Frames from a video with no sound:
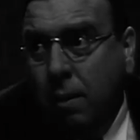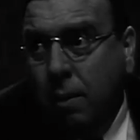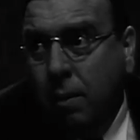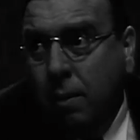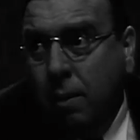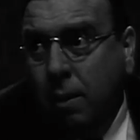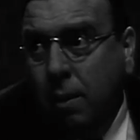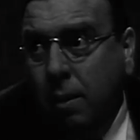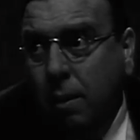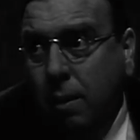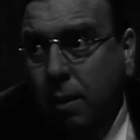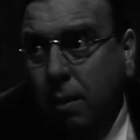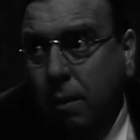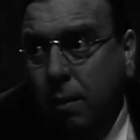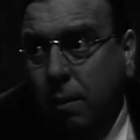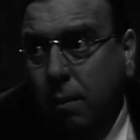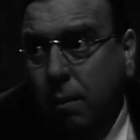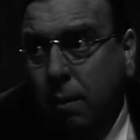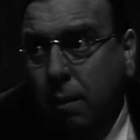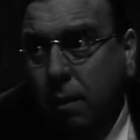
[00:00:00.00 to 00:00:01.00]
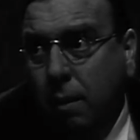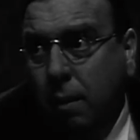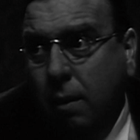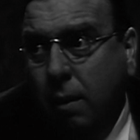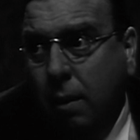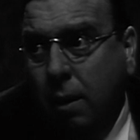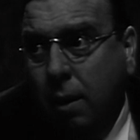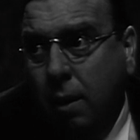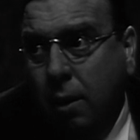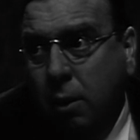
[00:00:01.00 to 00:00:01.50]
I need
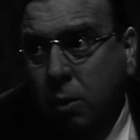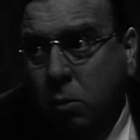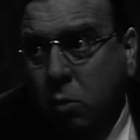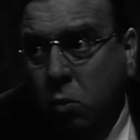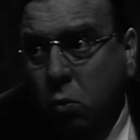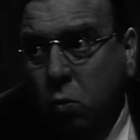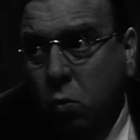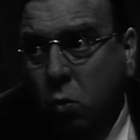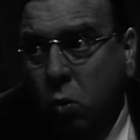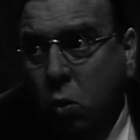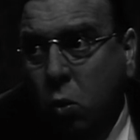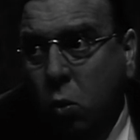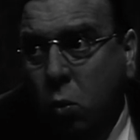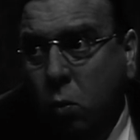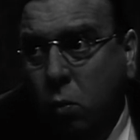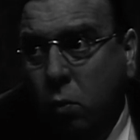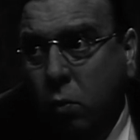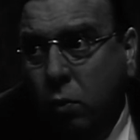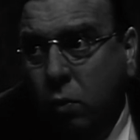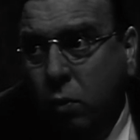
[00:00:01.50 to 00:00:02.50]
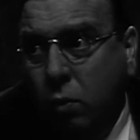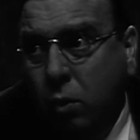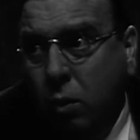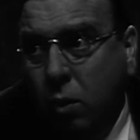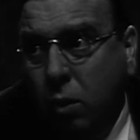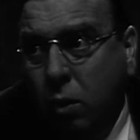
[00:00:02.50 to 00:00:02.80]
animal warmth.